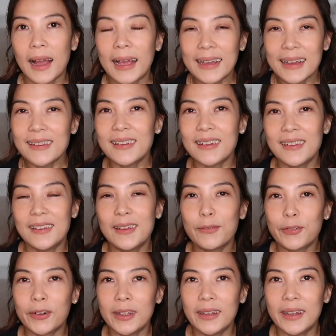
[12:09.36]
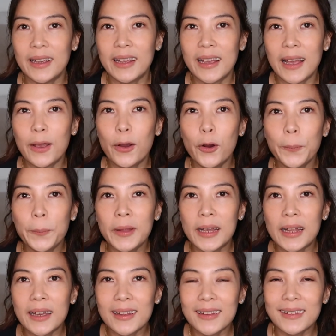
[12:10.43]
I guess that's it for today. I hope you
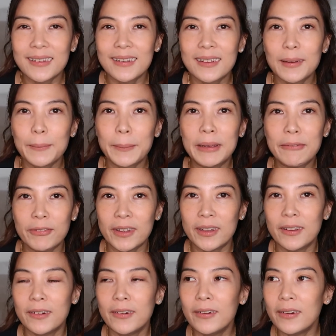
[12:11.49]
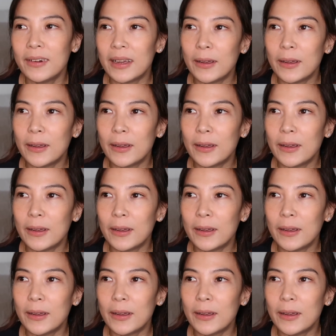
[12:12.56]
liked my video.